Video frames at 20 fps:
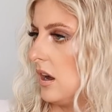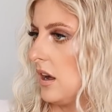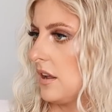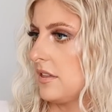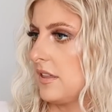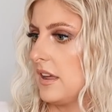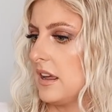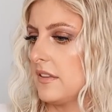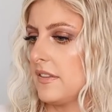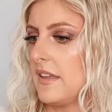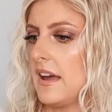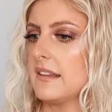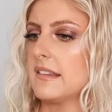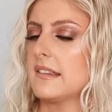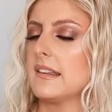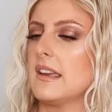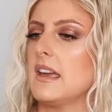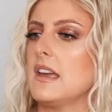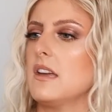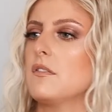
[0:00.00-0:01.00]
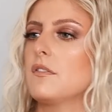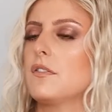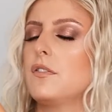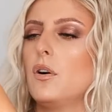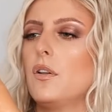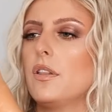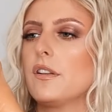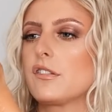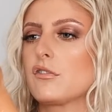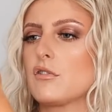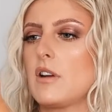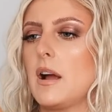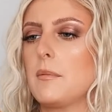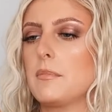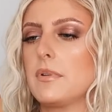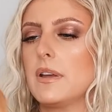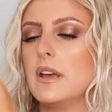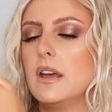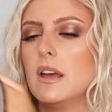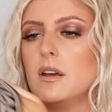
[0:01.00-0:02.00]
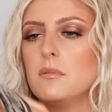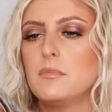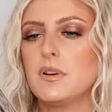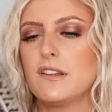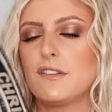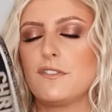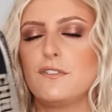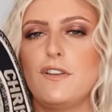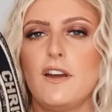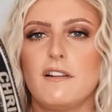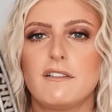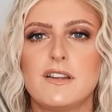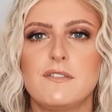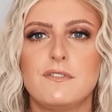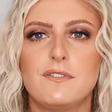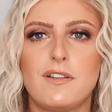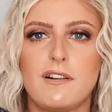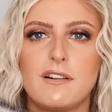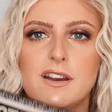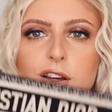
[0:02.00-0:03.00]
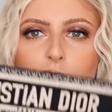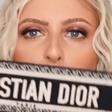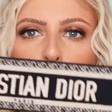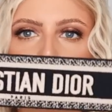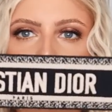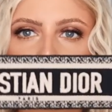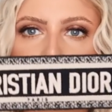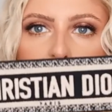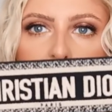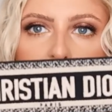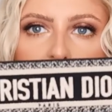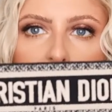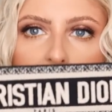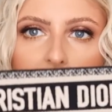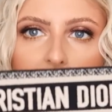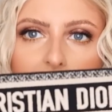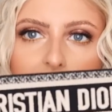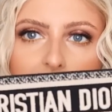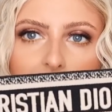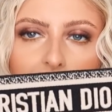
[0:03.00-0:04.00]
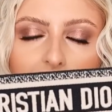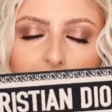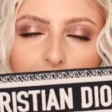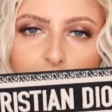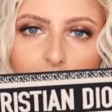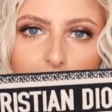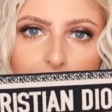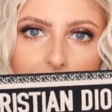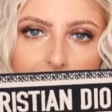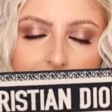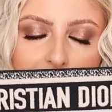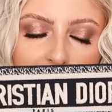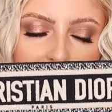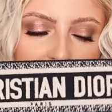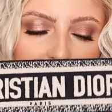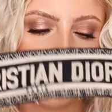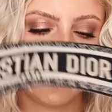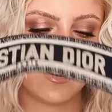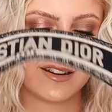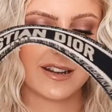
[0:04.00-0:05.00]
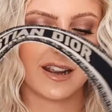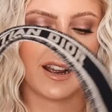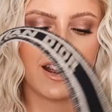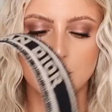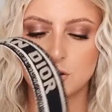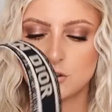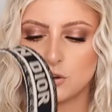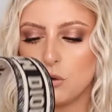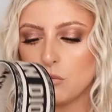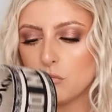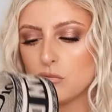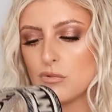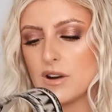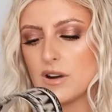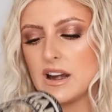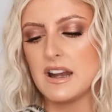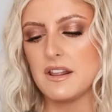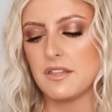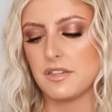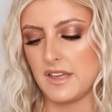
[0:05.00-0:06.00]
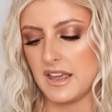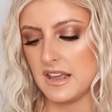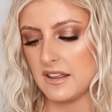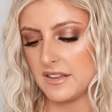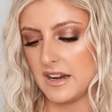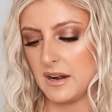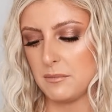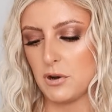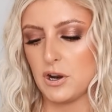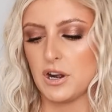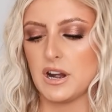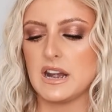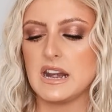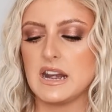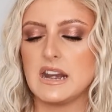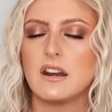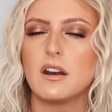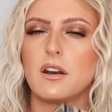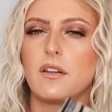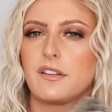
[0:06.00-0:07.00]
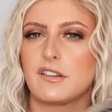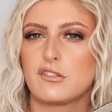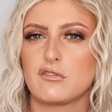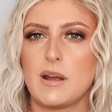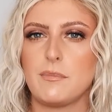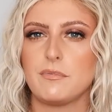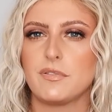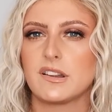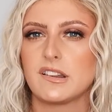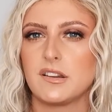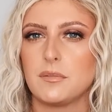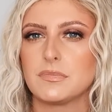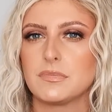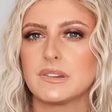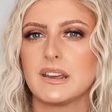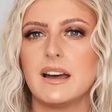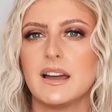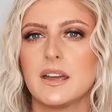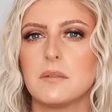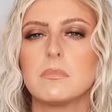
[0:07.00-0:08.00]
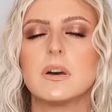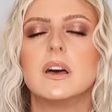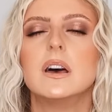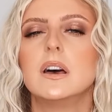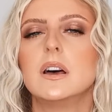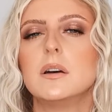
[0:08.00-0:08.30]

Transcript: I think that's it for the strap but it's very, very gorgeous and I love it. And I don't really think that I'm going to need another strap for some time